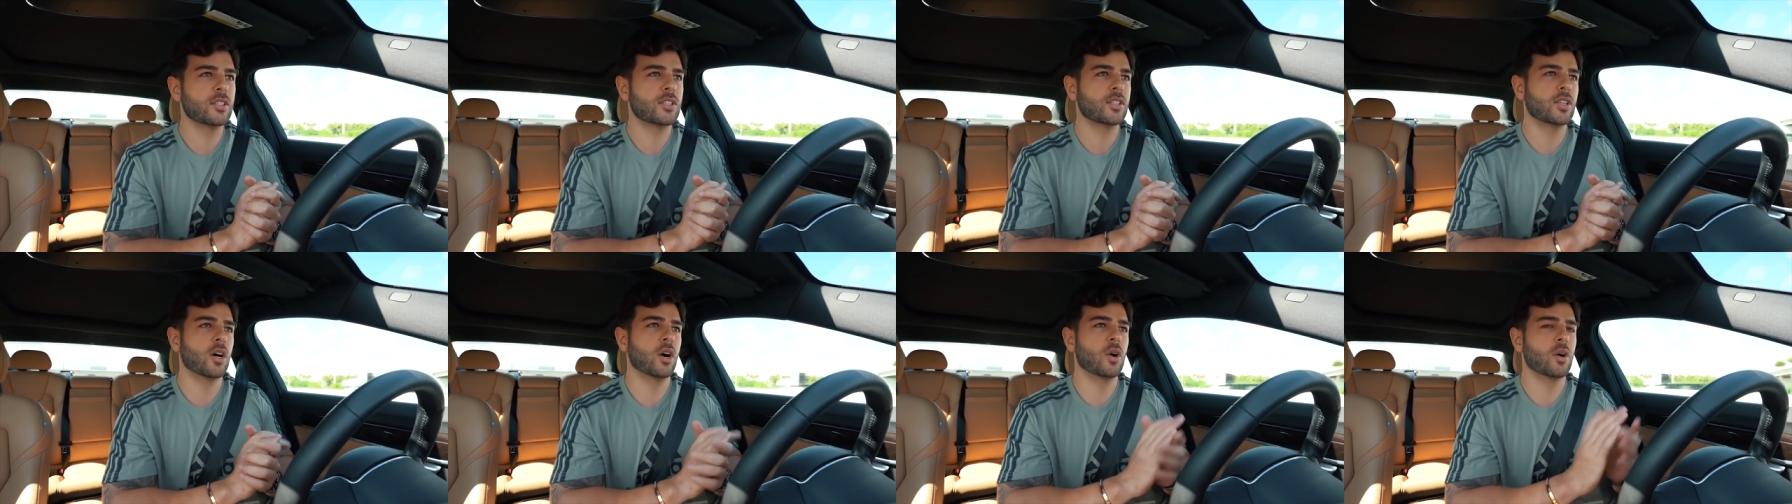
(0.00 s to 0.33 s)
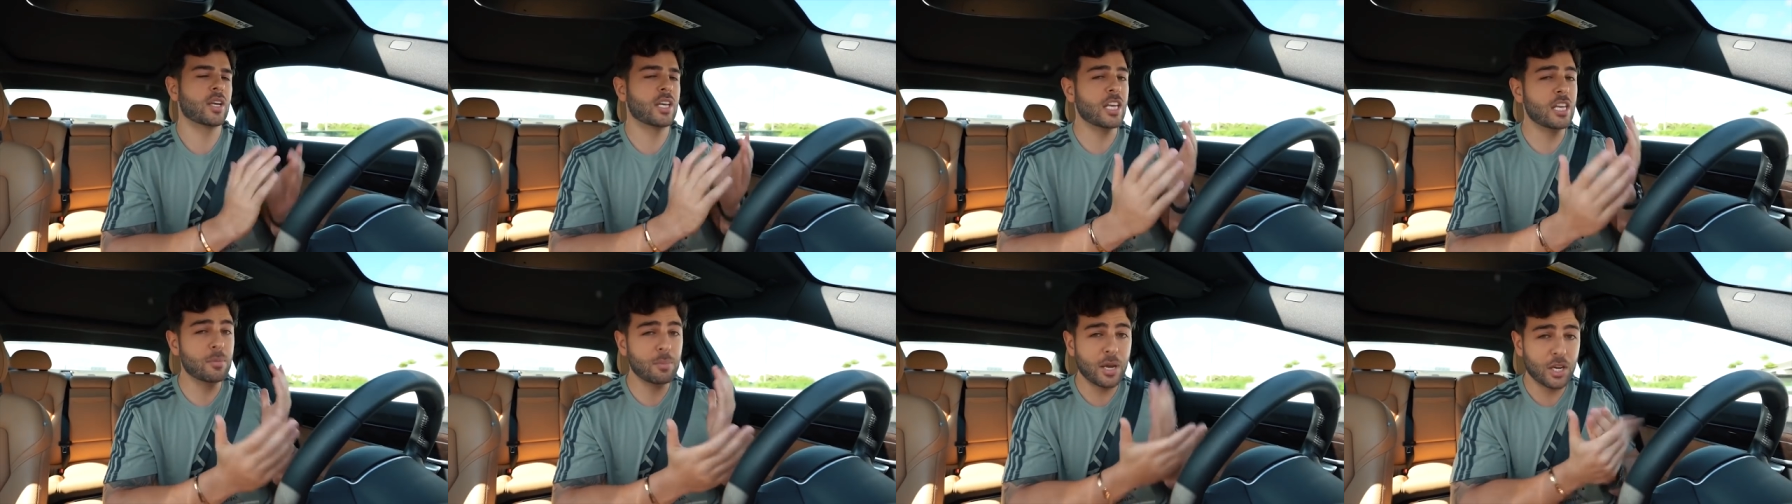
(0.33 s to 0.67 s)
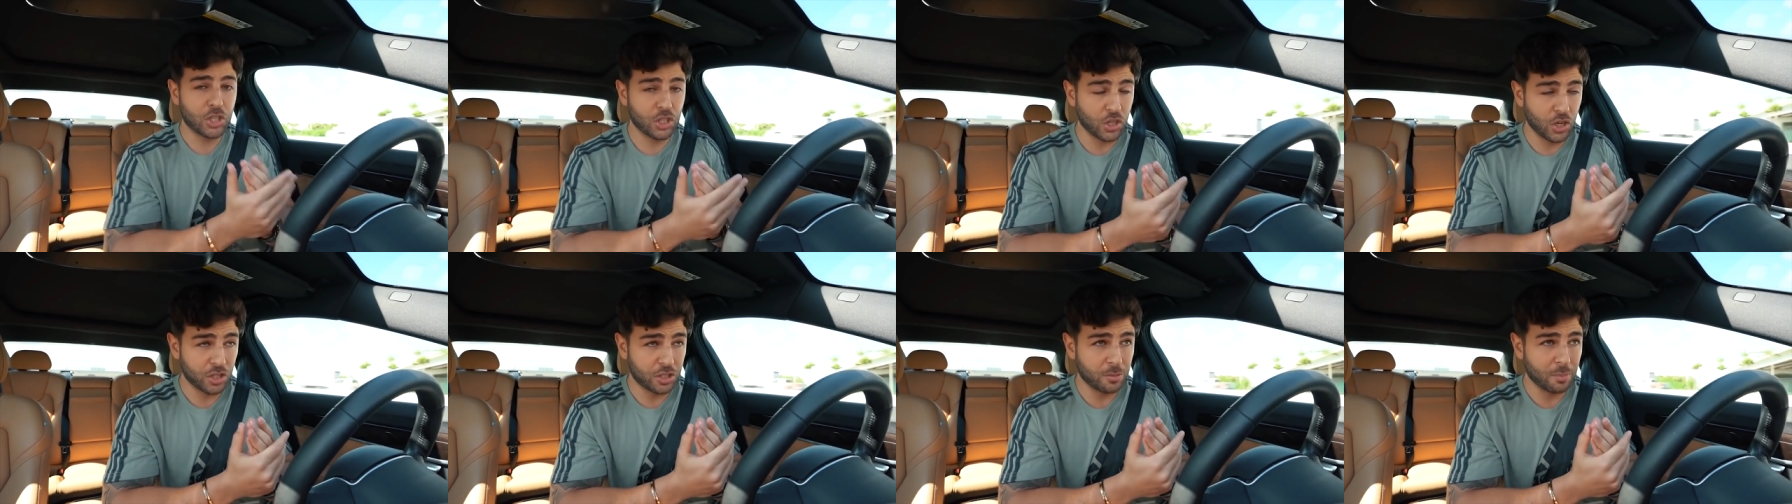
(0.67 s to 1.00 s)
So eBay
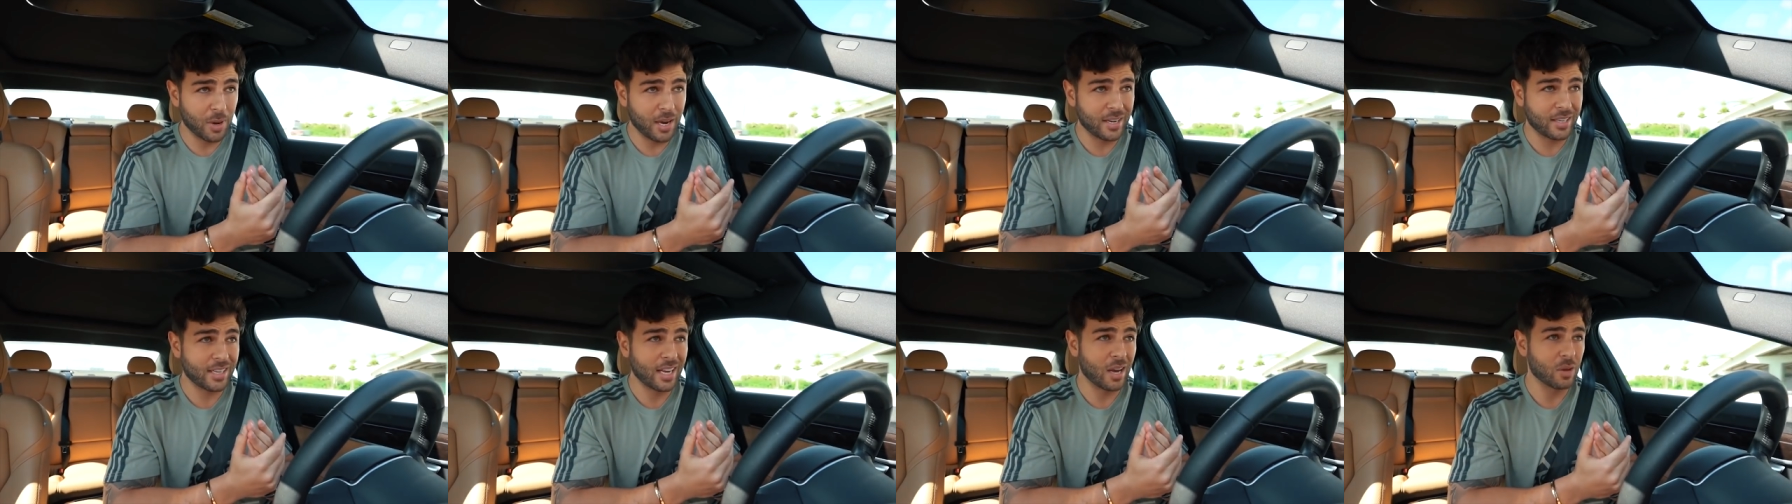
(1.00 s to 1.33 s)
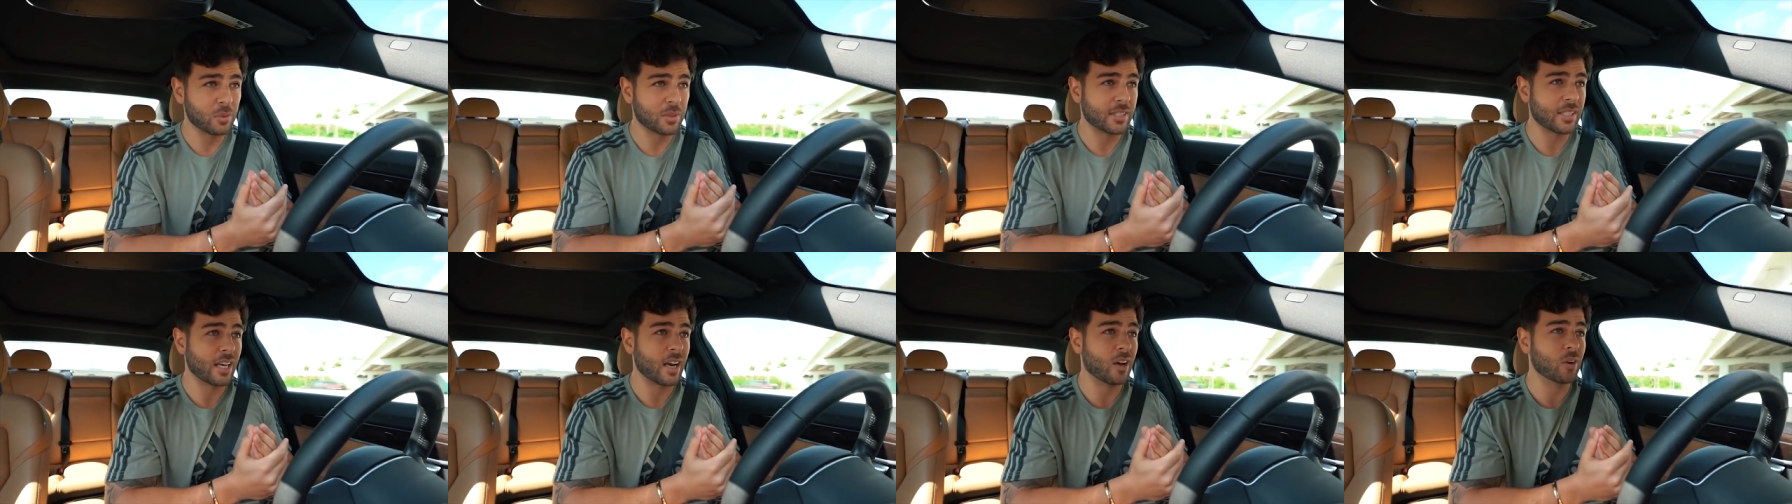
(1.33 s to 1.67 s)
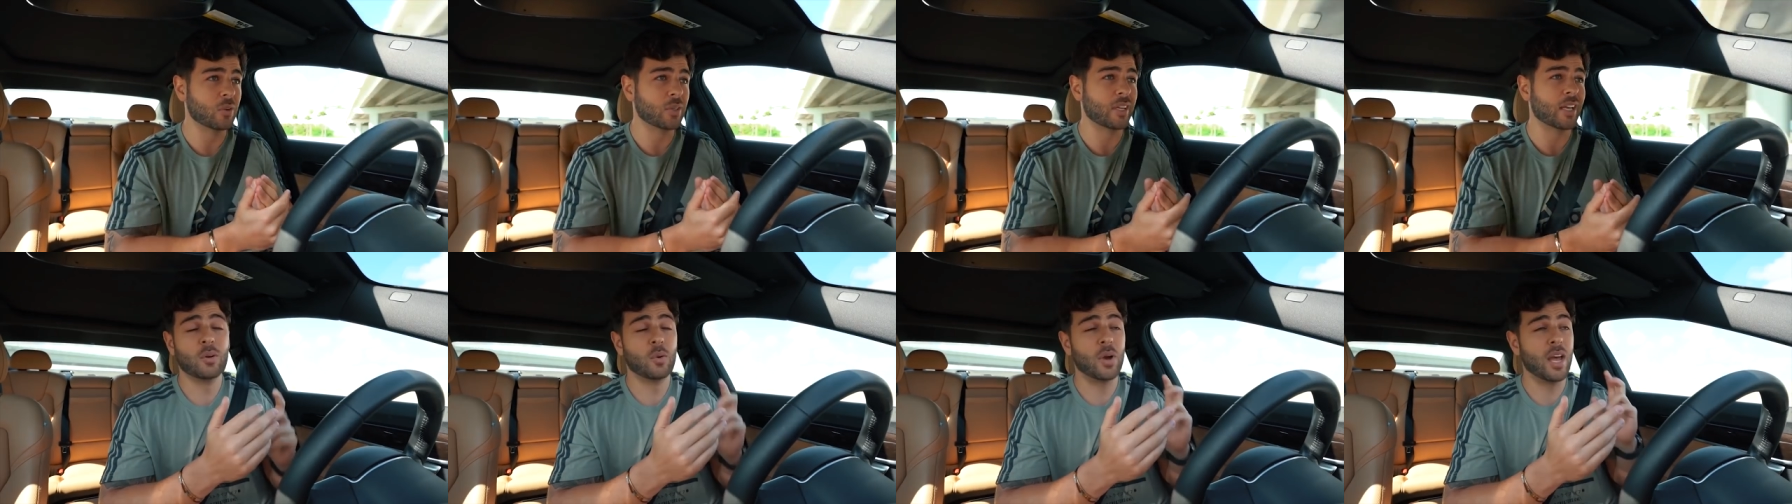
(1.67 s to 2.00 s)
shuts my account
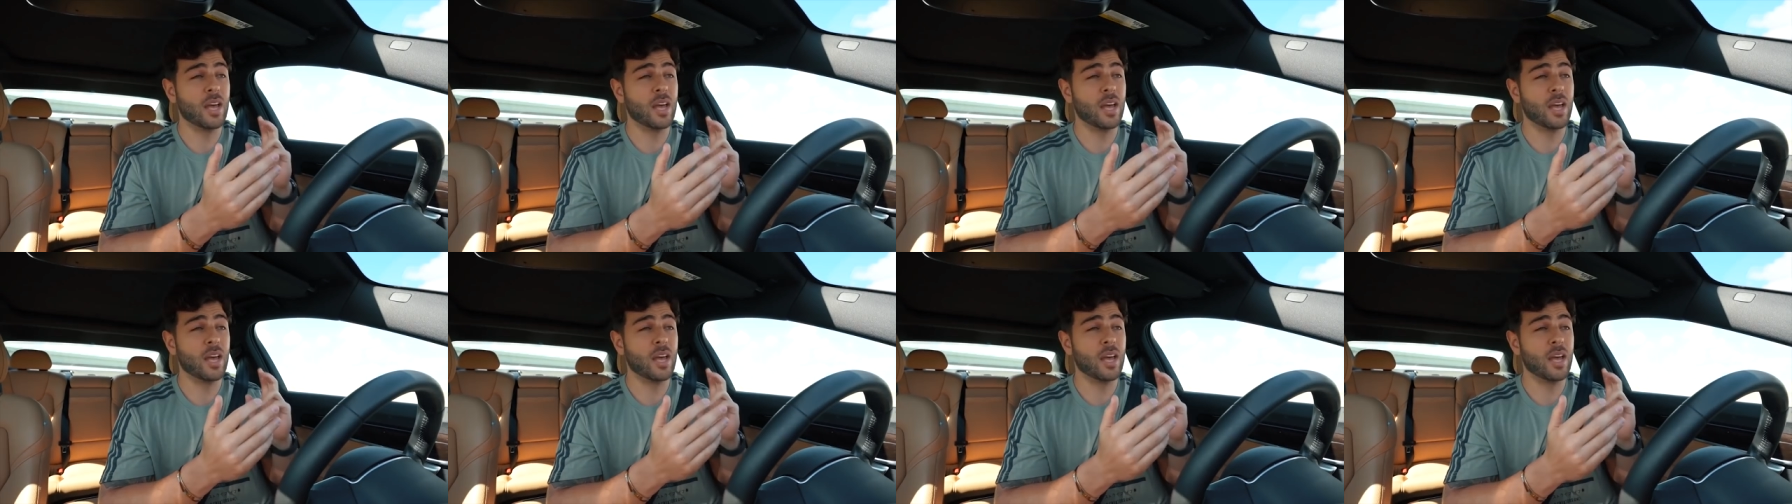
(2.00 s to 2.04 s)
down,